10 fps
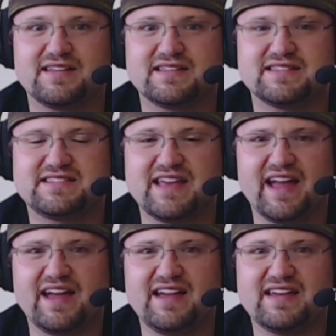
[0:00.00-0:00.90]

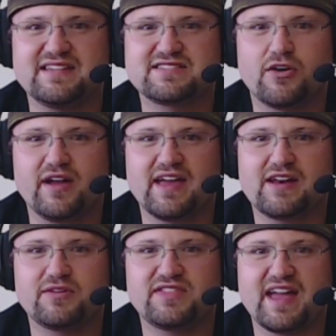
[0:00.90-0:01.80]
Sega is going
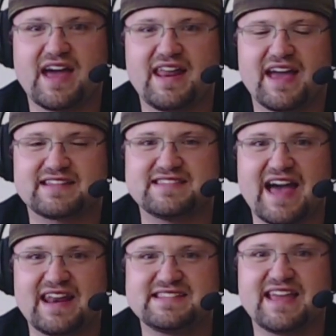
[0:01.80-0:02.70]
in with the NX.
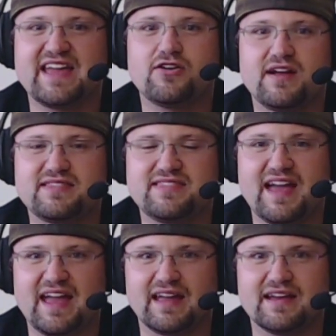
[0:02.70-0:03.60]
That is a good
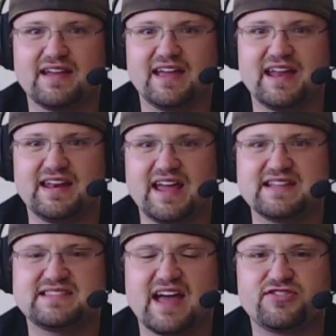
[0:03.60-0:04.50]
thing. It
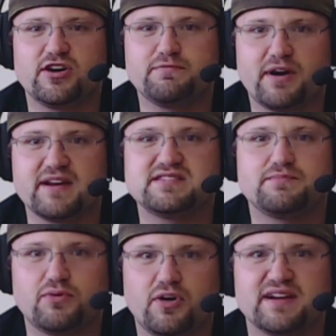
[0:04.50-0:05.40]
needs that third-party
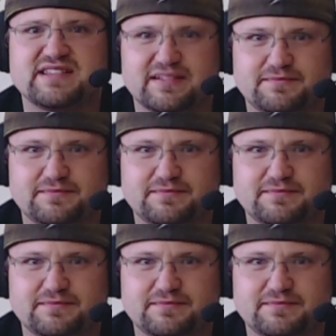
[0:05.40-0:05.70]
support.